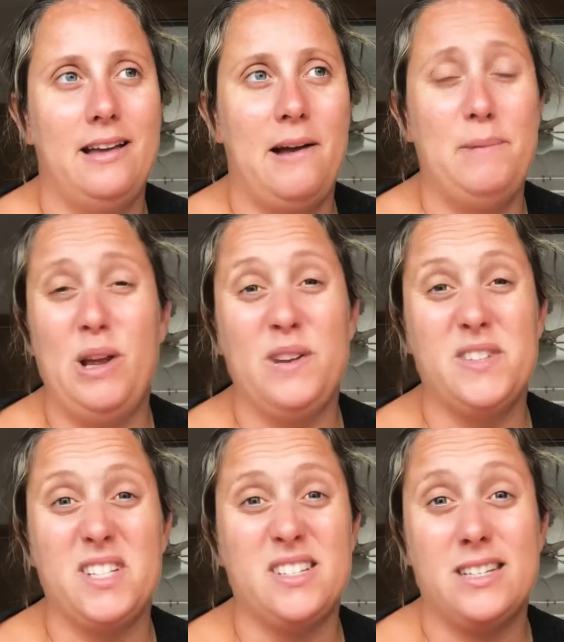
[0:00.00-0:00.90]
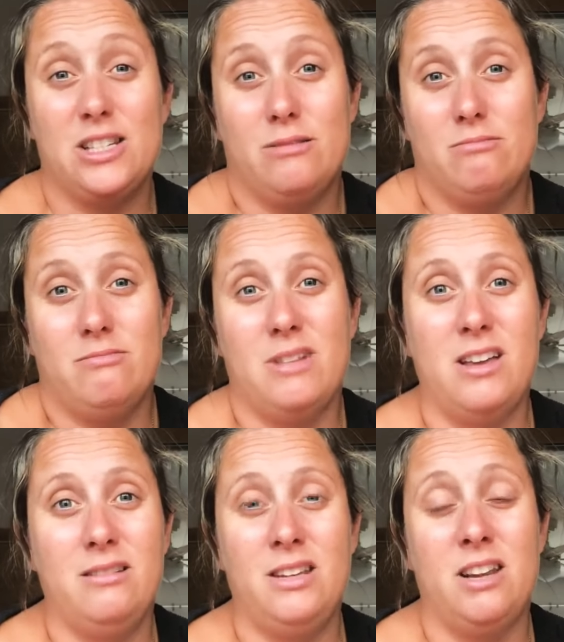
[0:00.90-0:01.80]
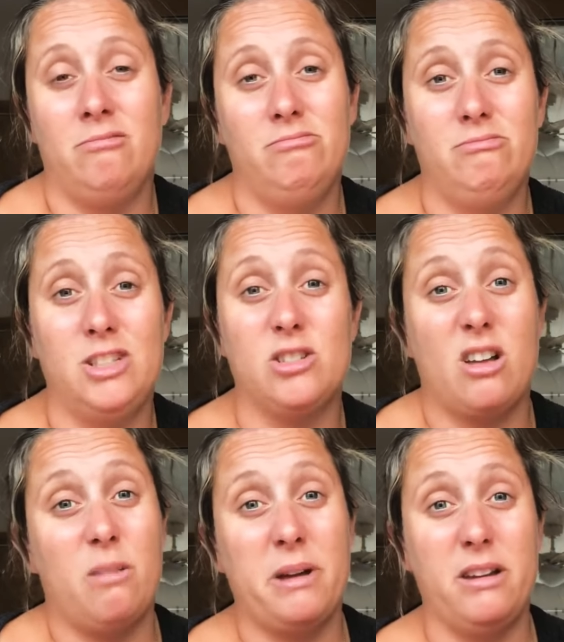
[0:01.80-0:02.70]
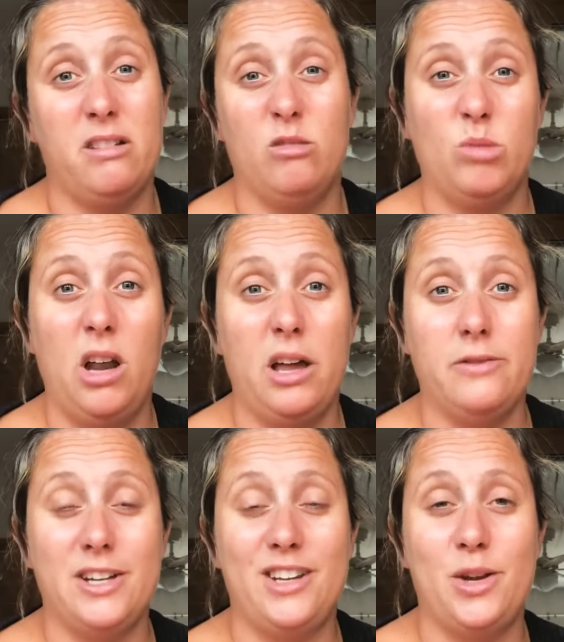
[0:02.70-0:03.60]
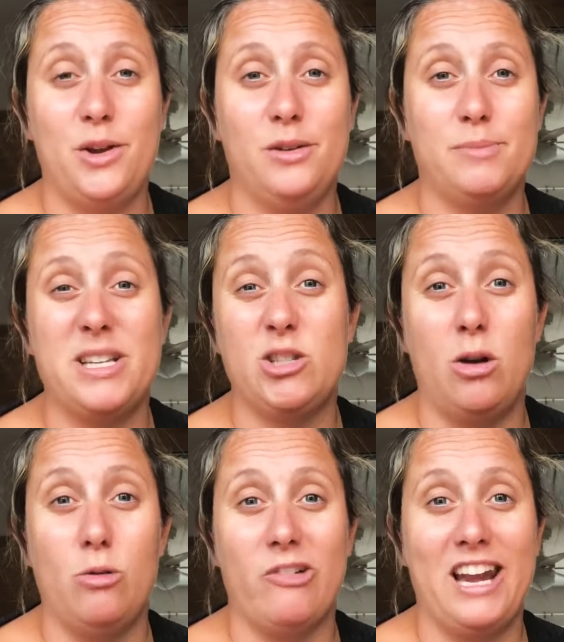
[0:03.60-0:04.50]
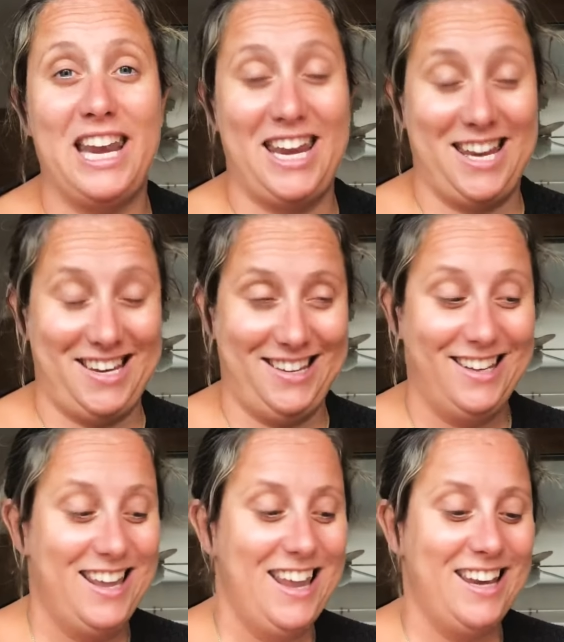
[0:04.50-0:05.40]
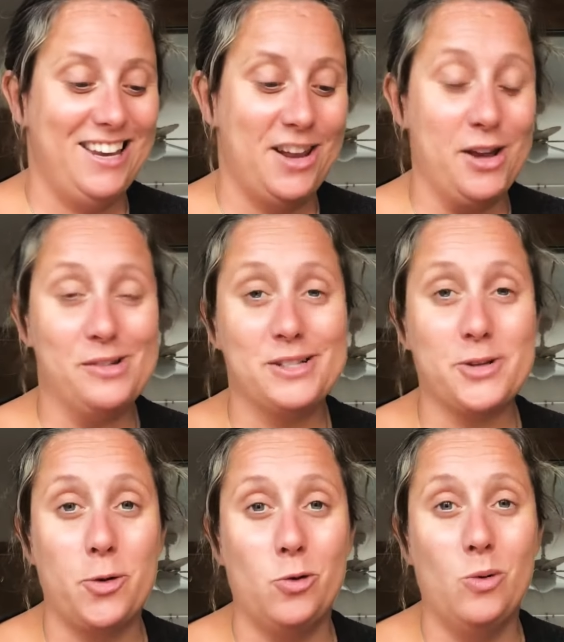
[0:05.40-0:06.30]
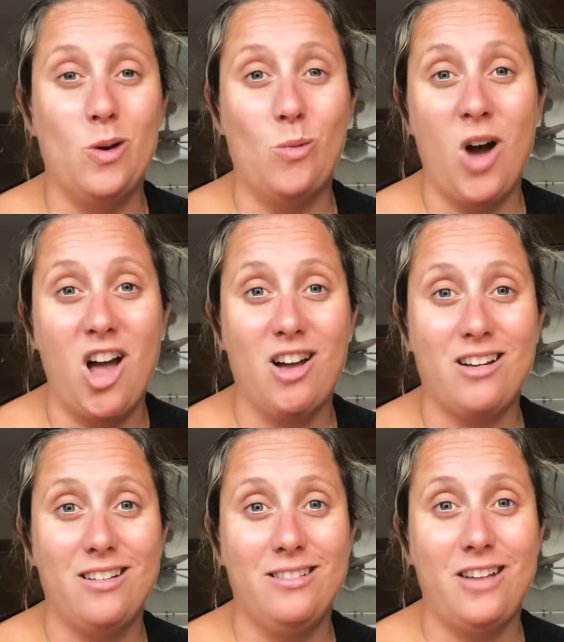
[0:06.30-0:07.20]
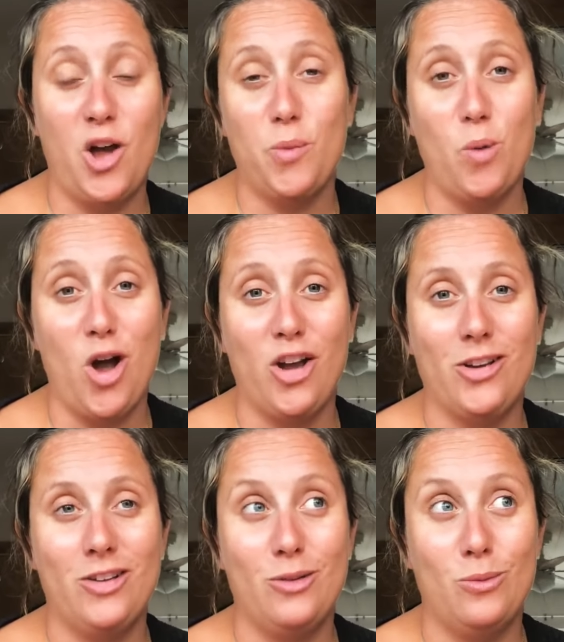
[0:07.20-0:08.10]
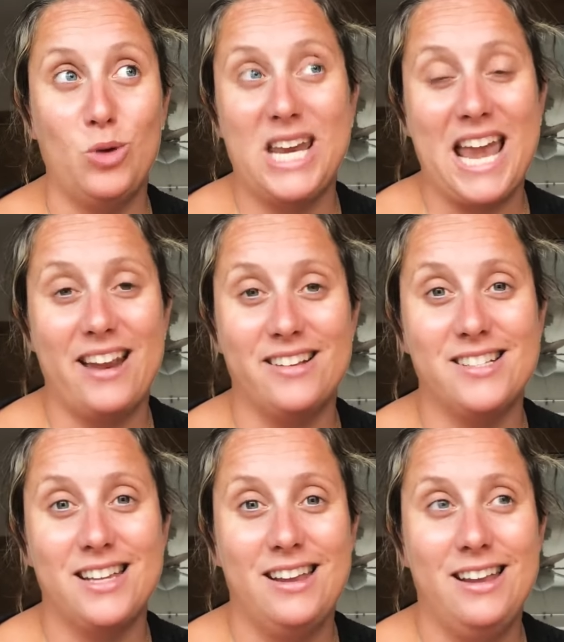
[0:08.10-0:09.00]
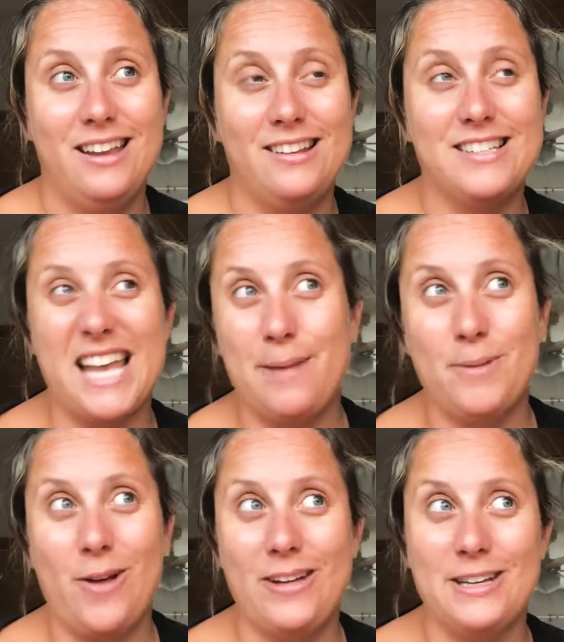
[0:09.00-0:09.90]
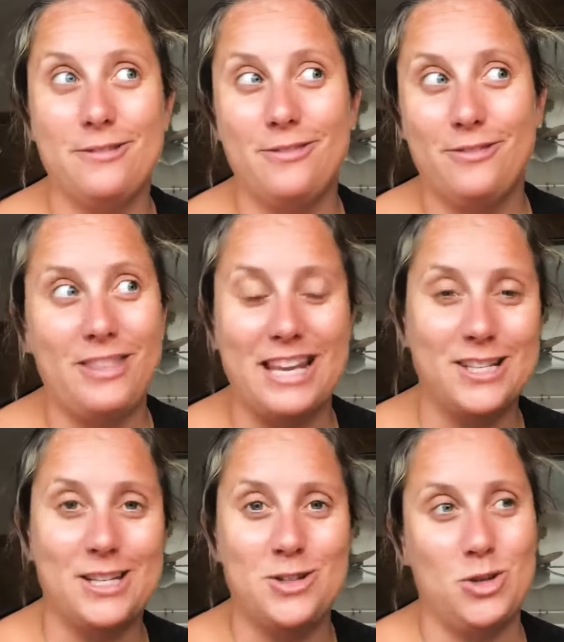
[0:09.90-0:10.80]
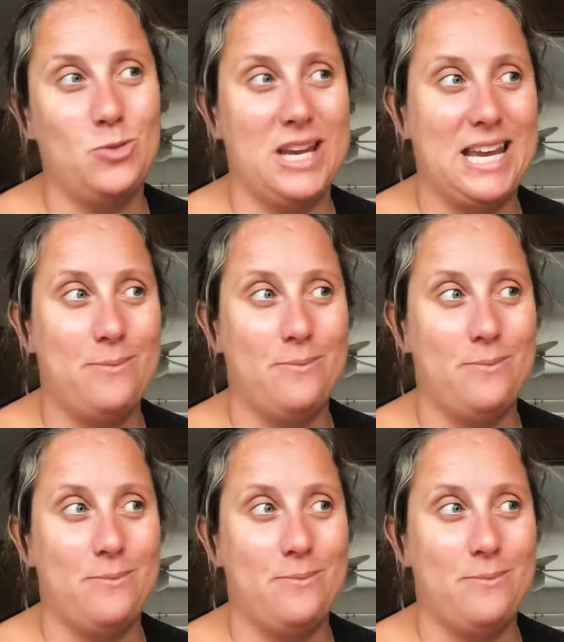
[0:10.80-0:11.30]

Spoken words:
life's just, you know, you just go about your normal life, don't you? It's a bit dull really. You know, school, work, homework, weekends, same kind of things that you do week in,